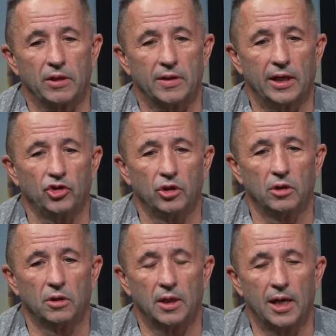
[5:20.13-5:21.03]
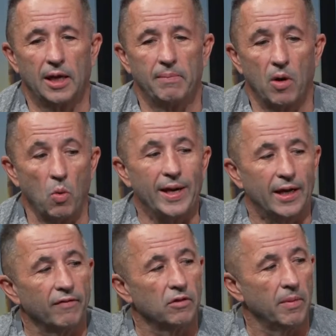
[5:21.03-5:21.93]
station. A week
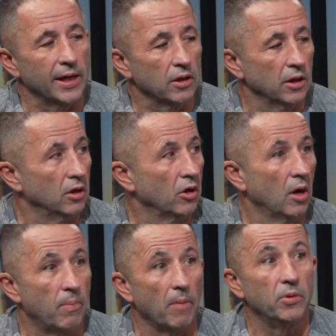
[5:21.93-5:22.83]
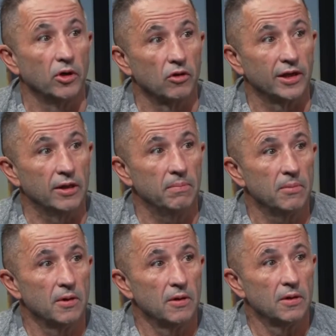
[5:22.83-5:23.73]
after my accident, I popped in to see them,
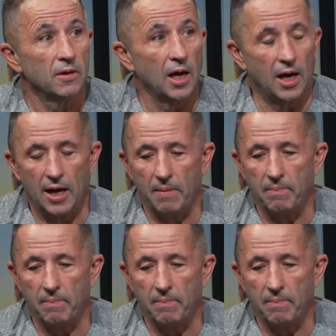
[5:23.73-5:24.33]
my